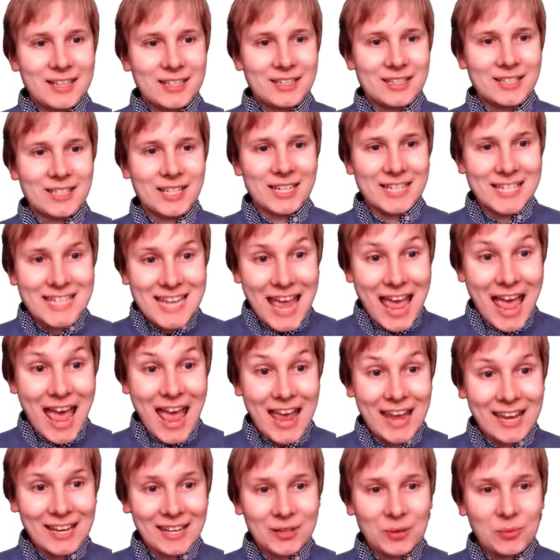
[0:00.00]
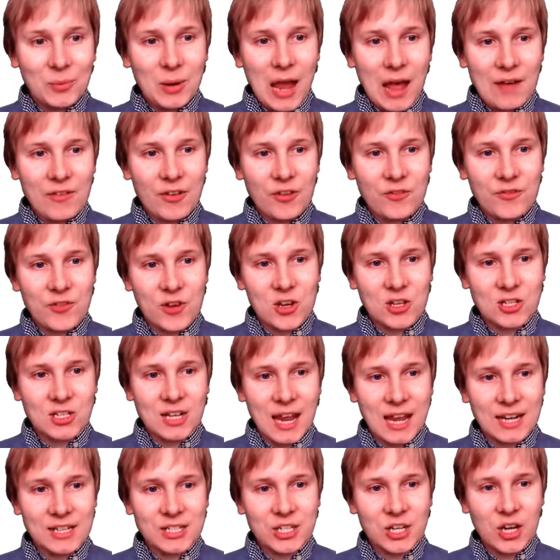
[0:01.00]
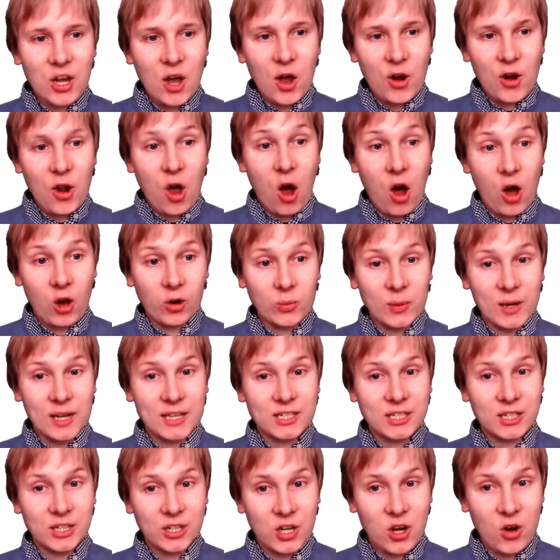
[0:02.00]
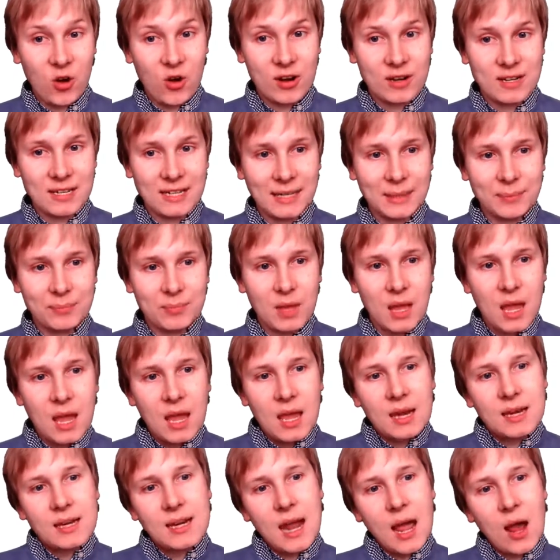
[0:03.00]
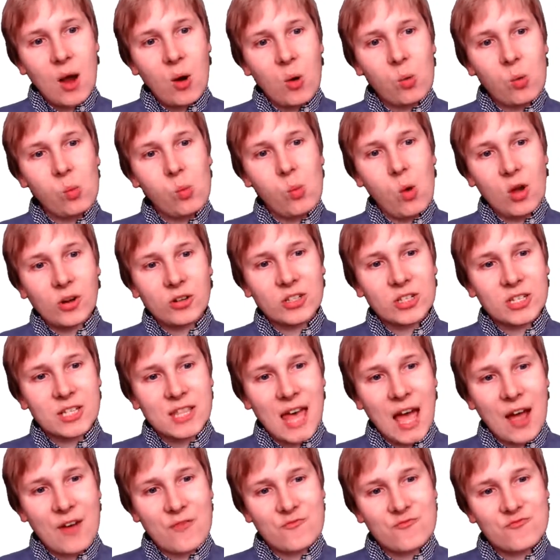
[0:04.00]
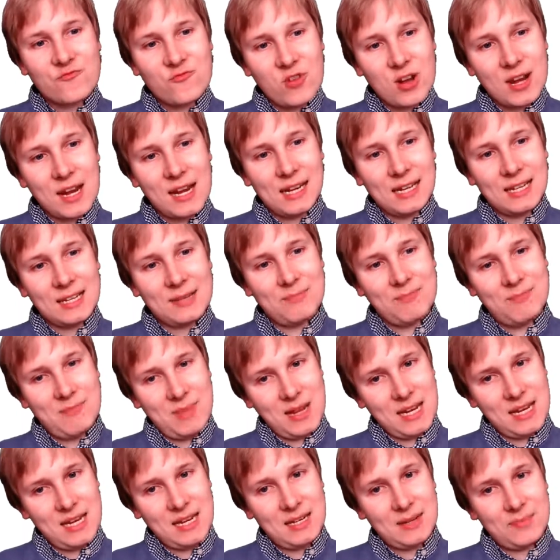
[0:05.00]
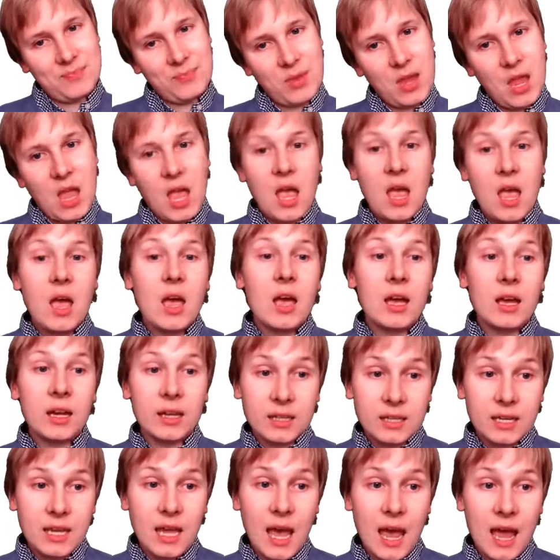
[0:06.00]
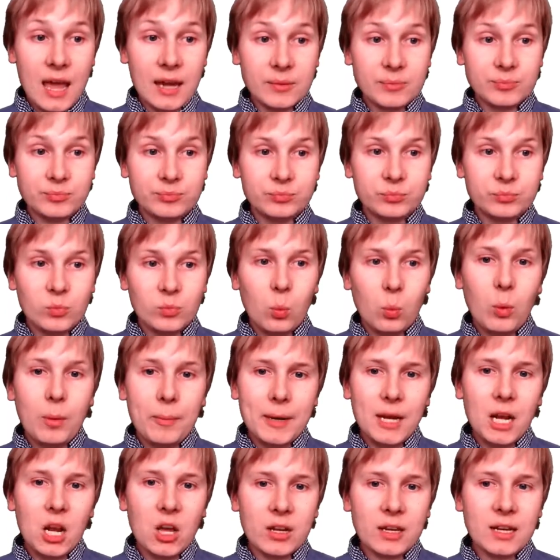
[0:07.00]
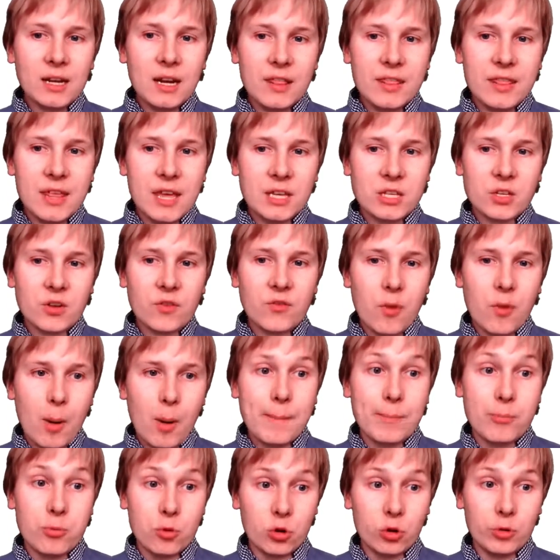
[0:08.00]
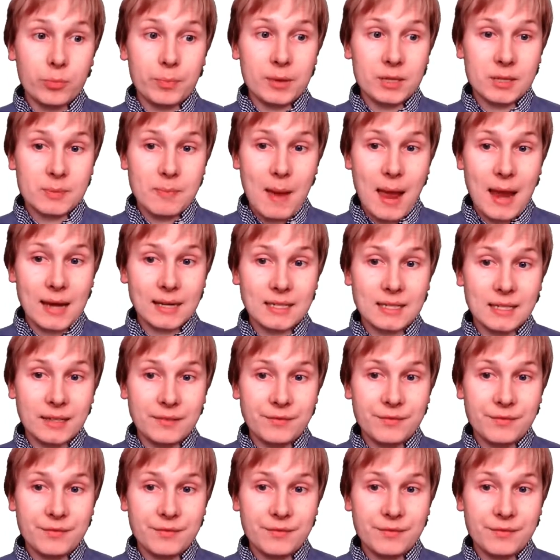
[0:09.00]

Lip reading: Today, we have our first lecture on hardware security. Now, what does that really mean? Again, we'll be looking at this from a broad perspective.